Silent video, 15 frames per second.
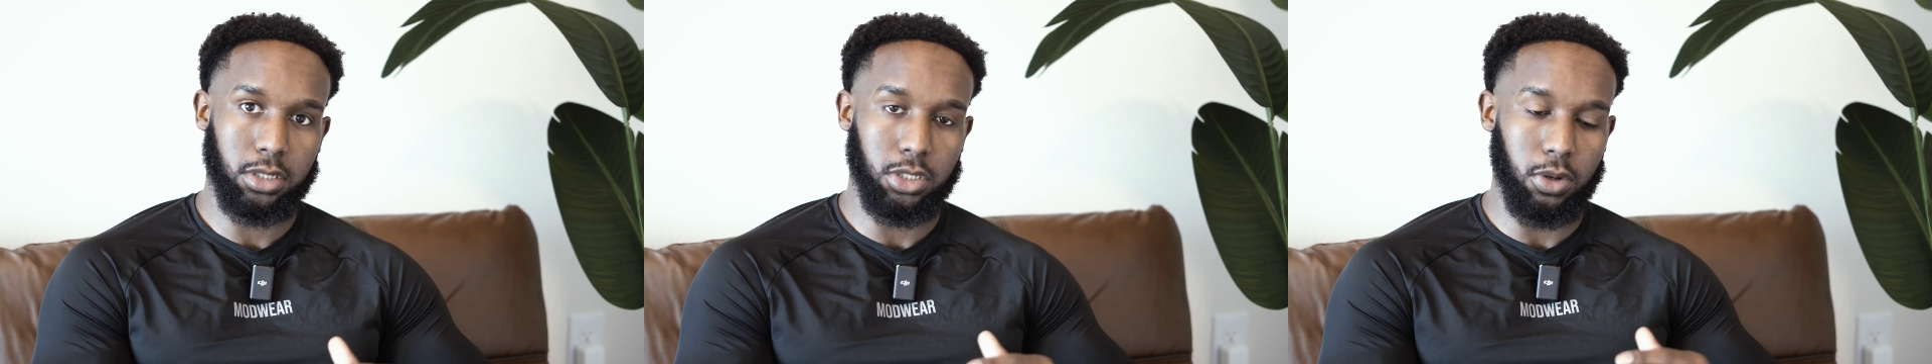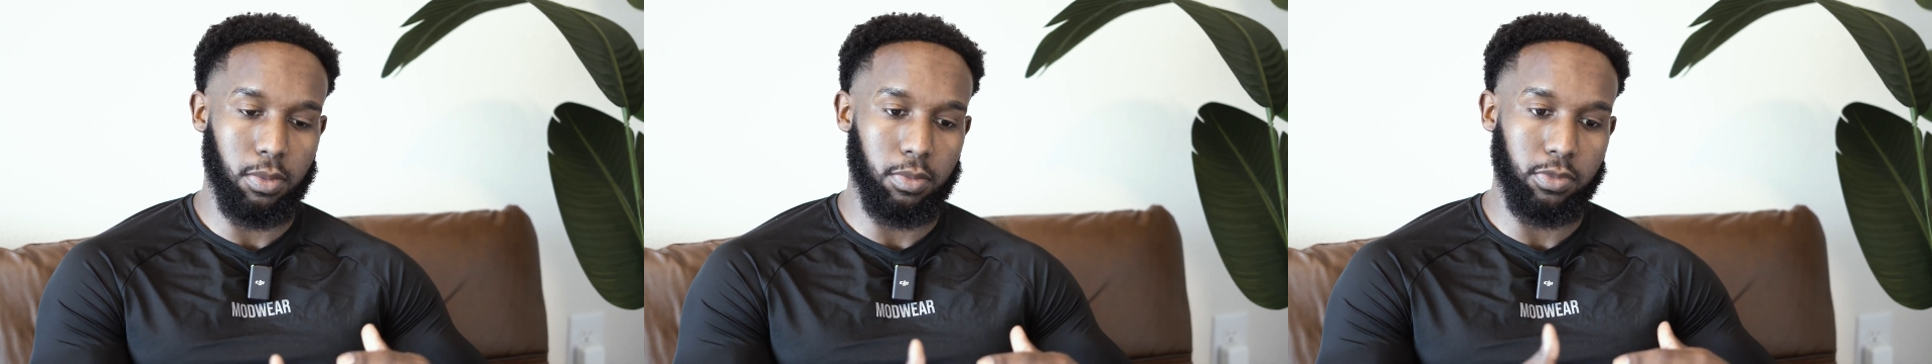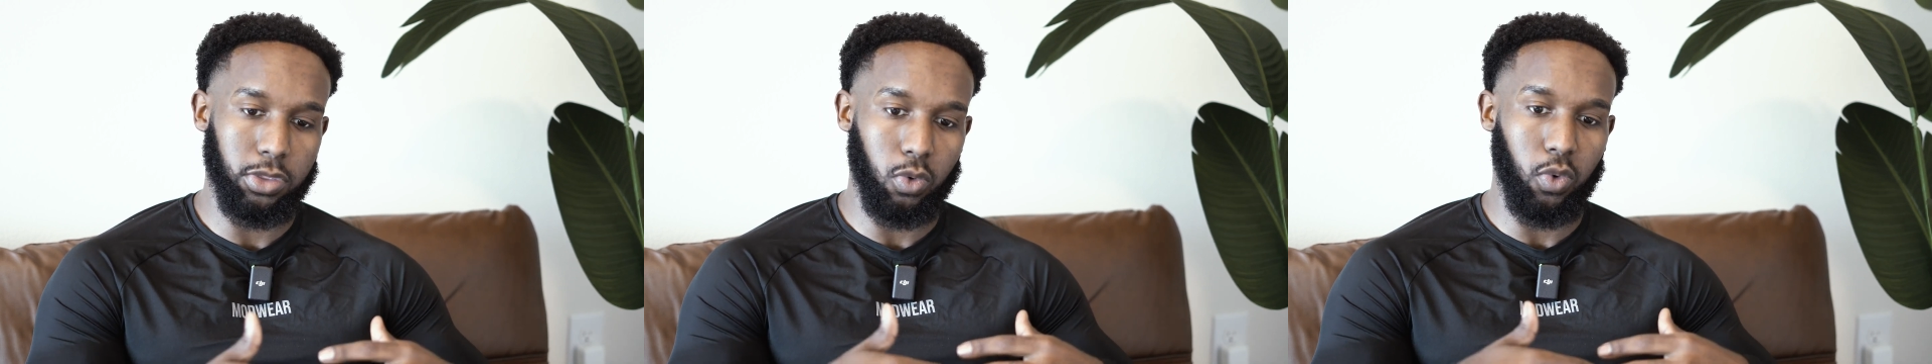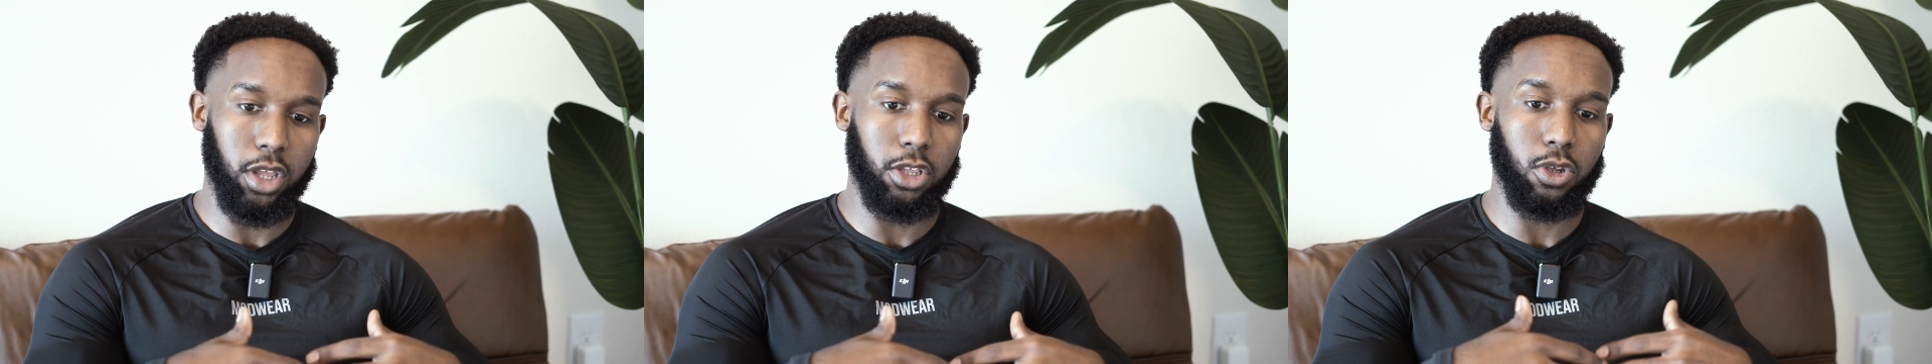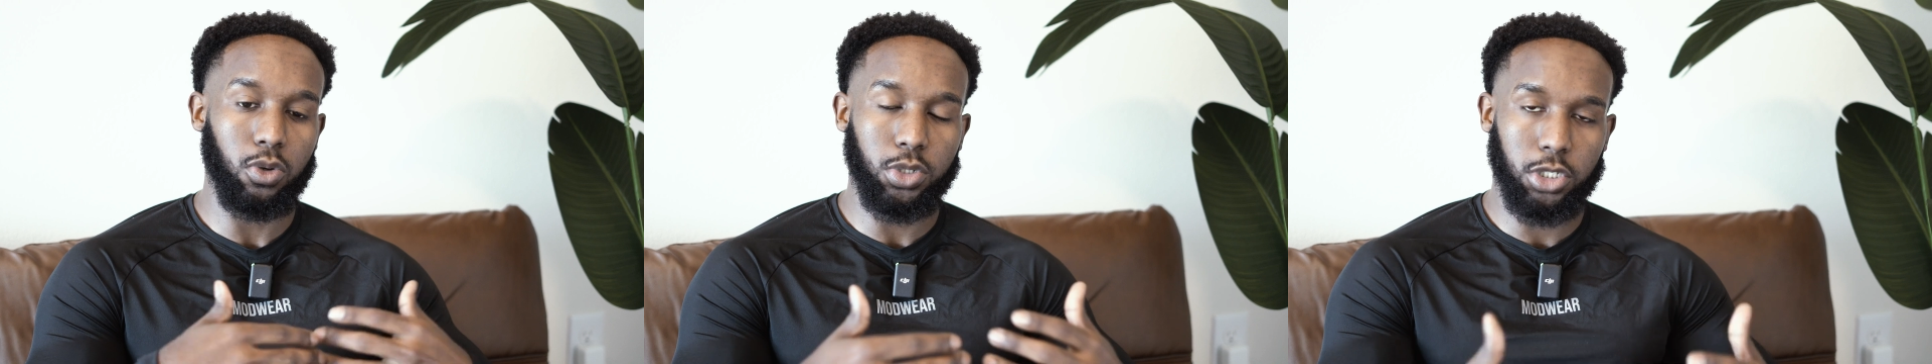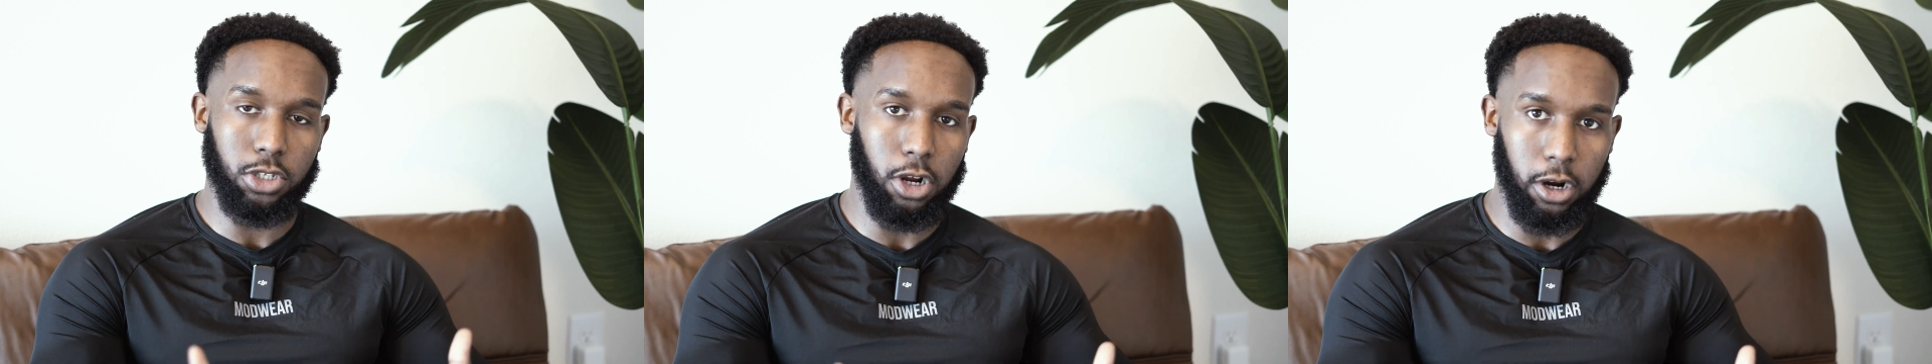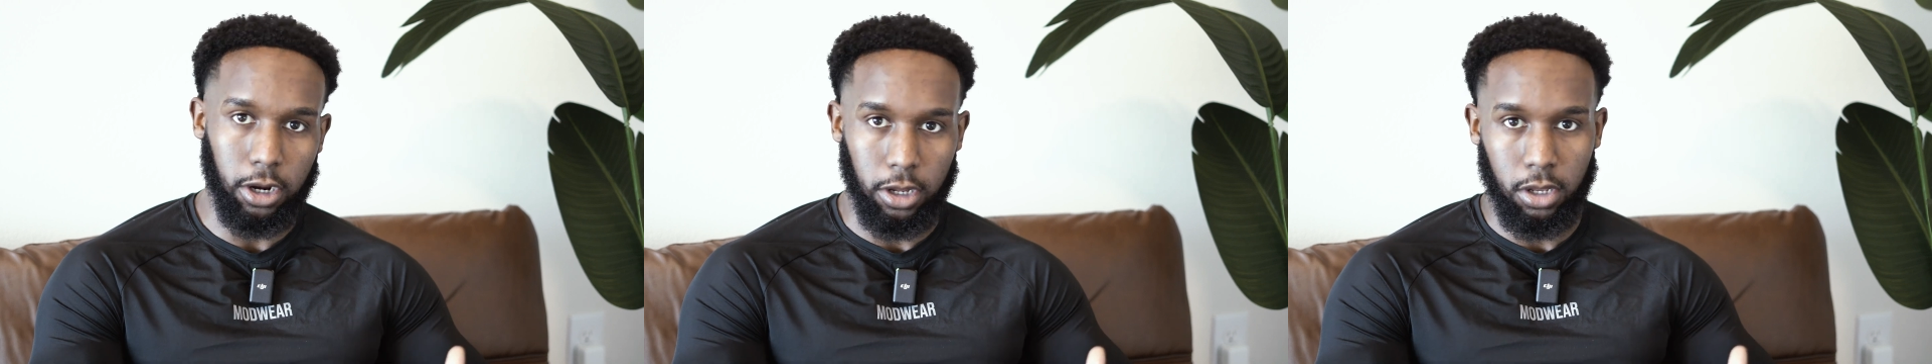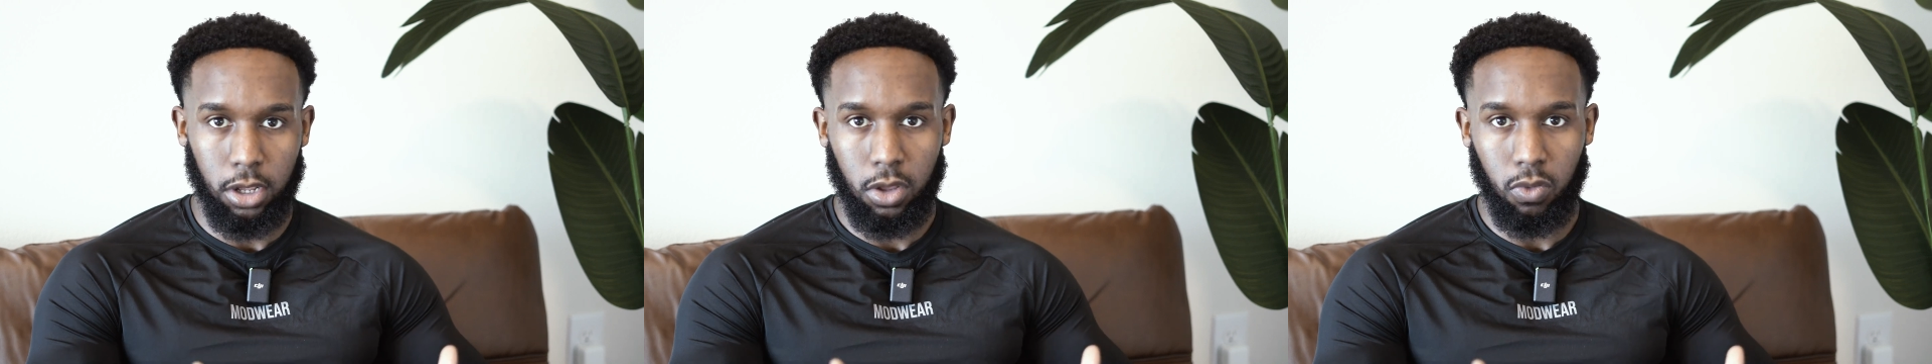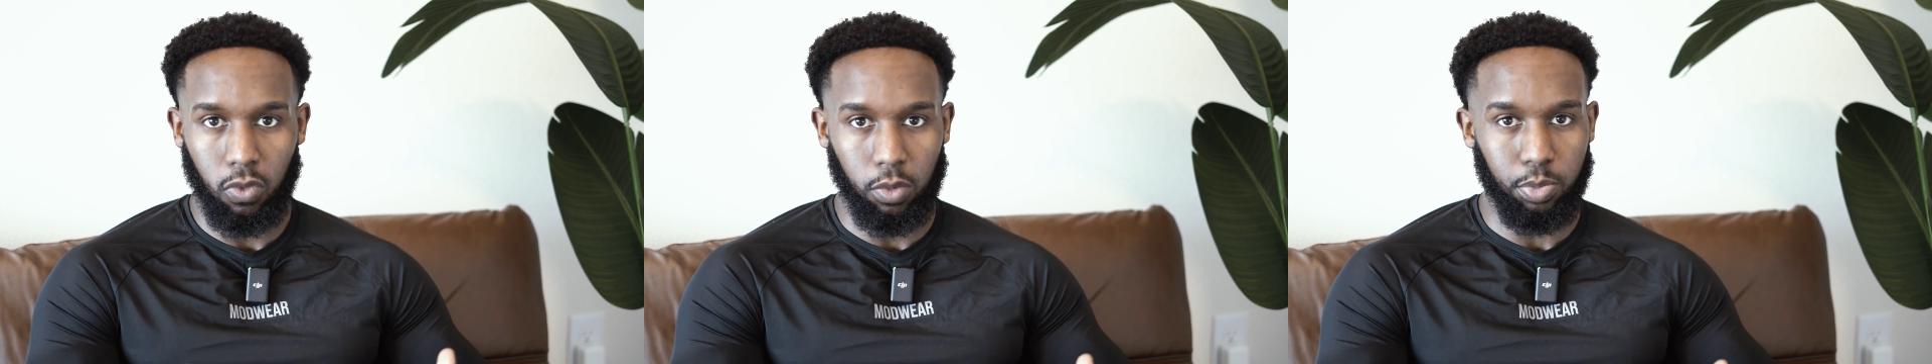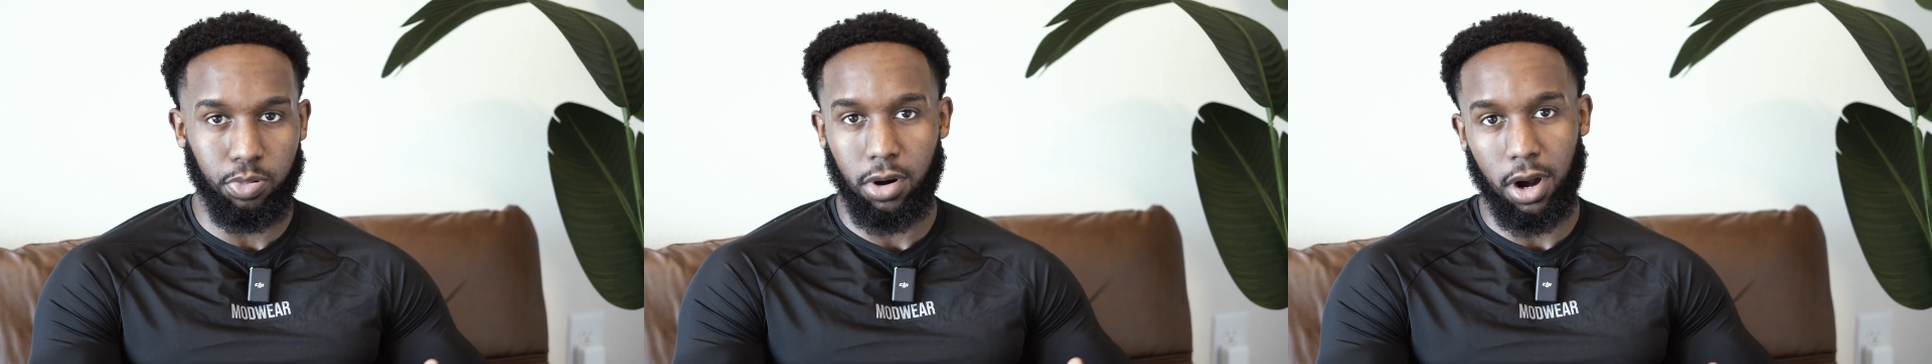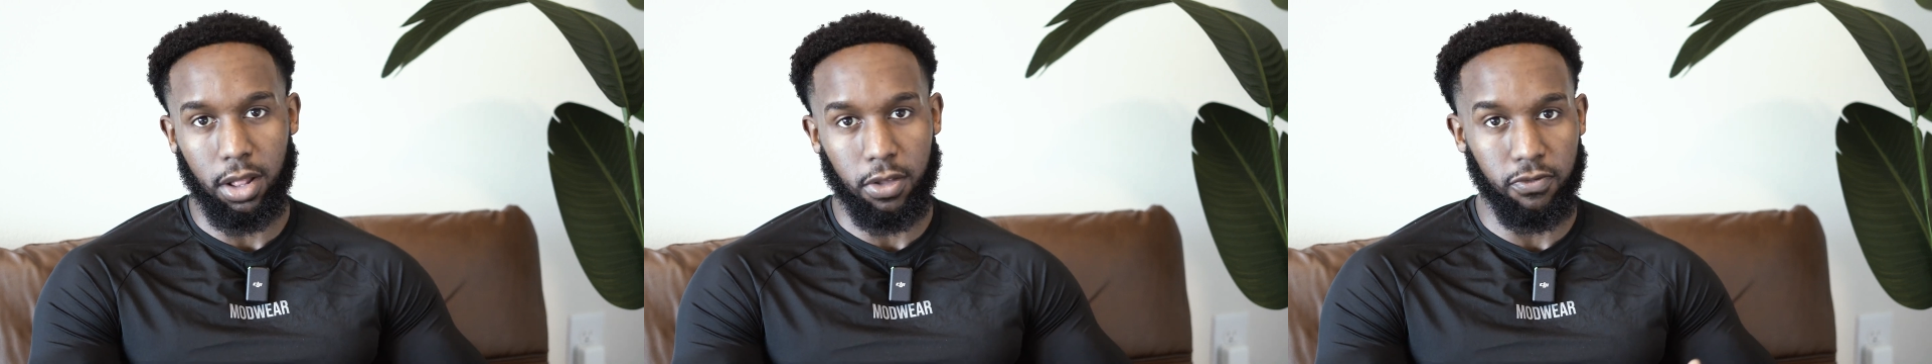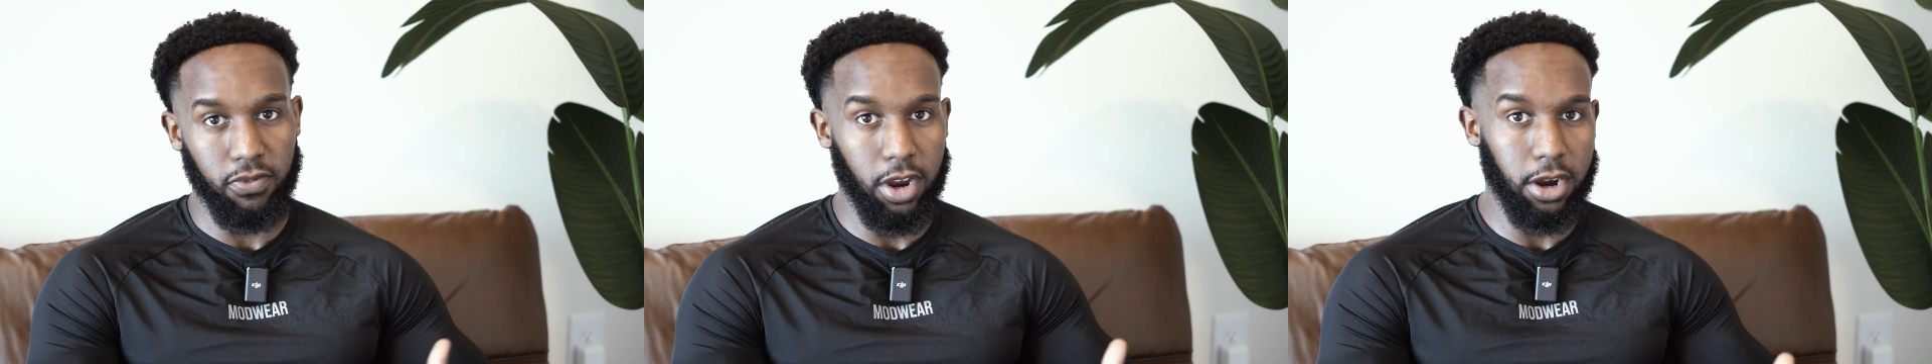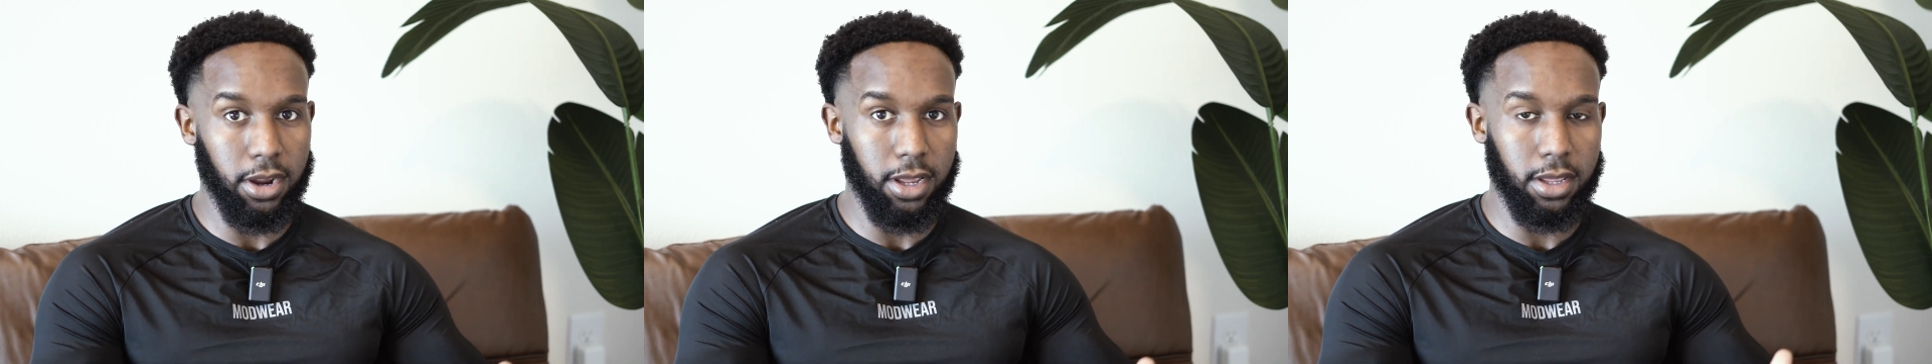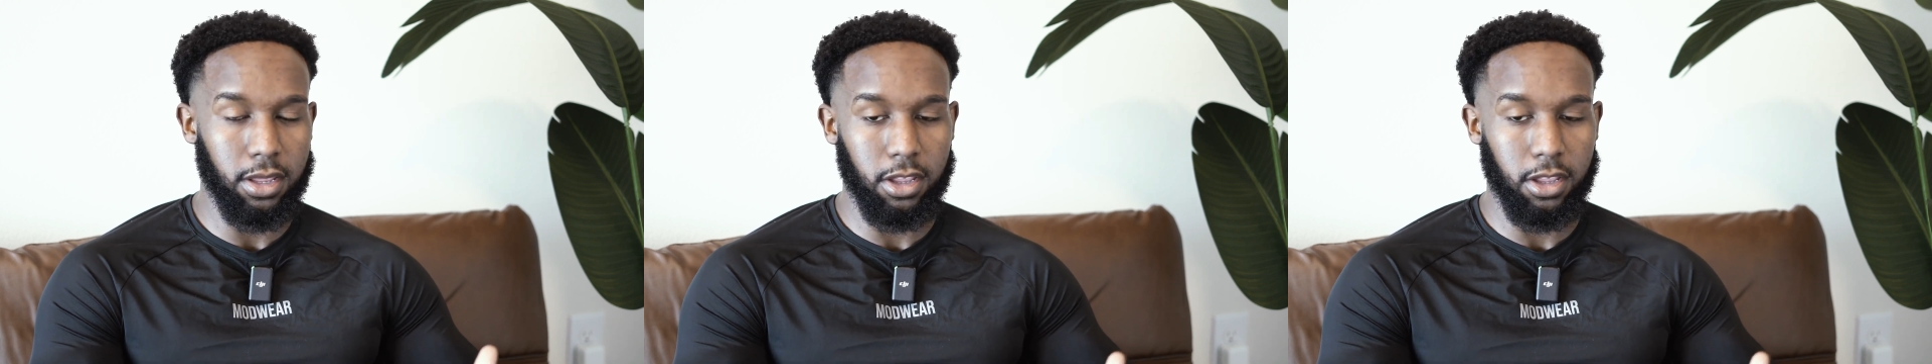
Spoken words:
So the way you start will probably vary.